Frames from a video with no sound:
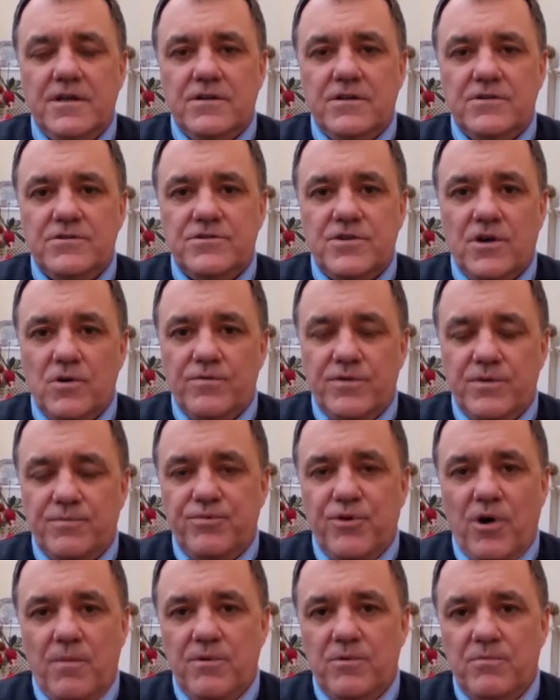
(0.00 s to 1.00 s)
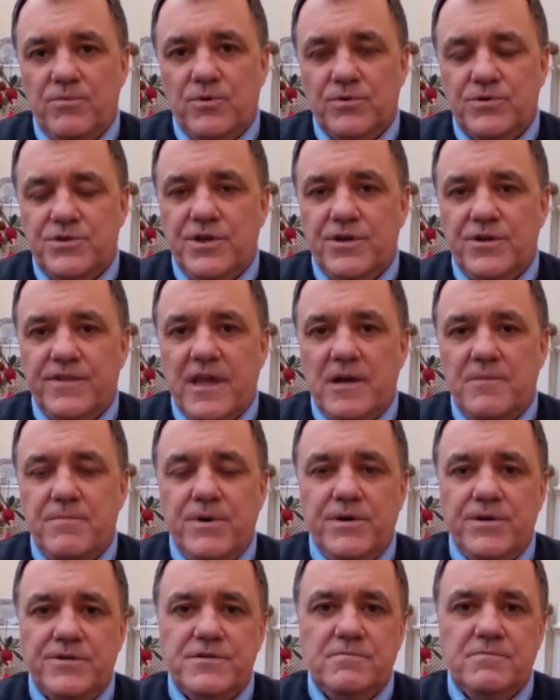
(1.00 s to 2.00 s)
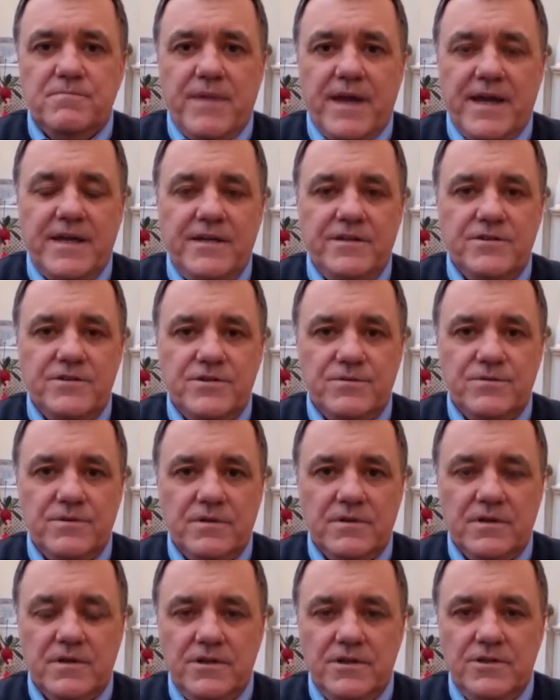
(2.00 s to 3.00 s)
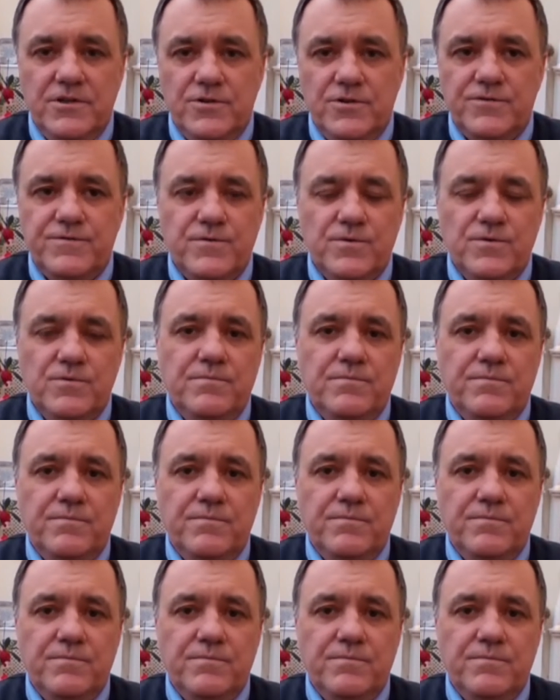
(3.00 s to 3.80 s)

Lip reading: solve the problem or turn that person back into a useful